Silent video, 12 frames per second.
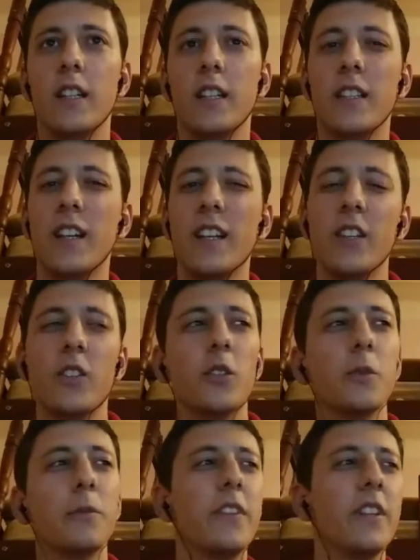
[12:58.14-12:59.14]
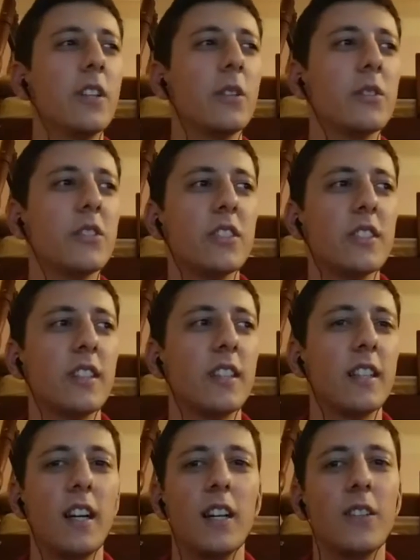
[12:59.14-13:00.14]
not YouTube videos.
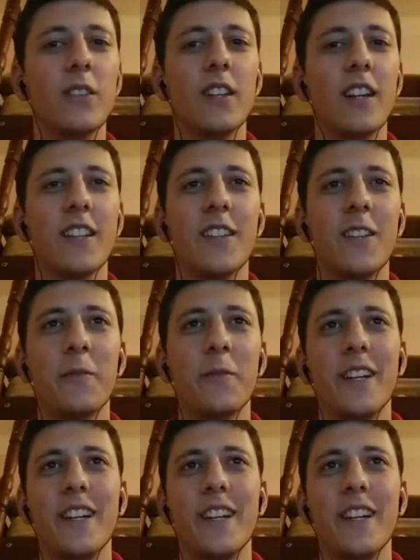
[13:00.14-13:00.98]
I don't like them